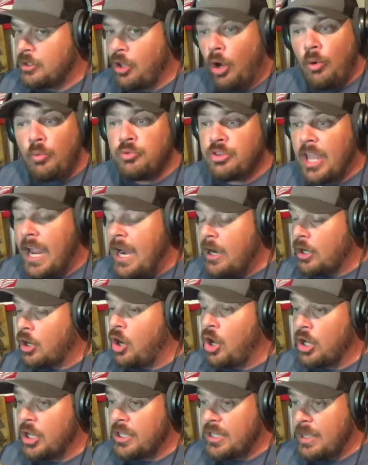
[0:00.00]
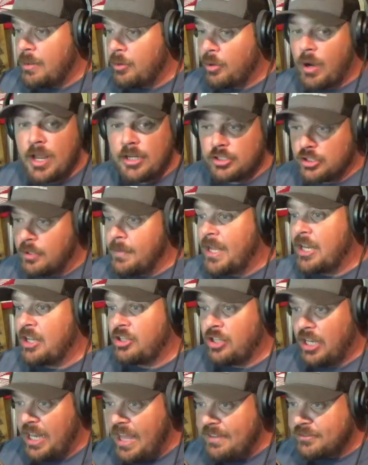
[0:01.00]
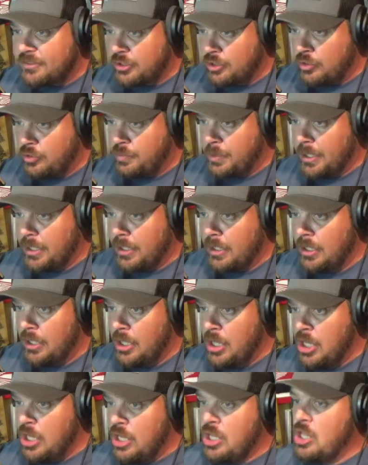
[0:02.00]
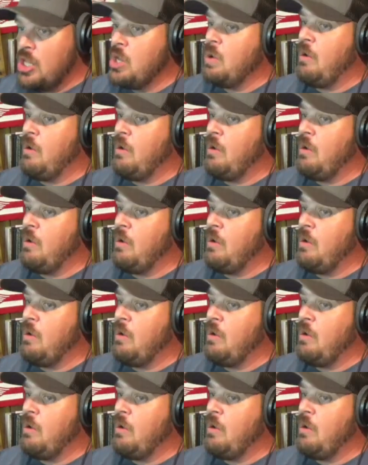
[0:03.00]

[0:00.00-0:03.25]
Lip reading: Don't dare call a Democrat or somebody on the left stupid. You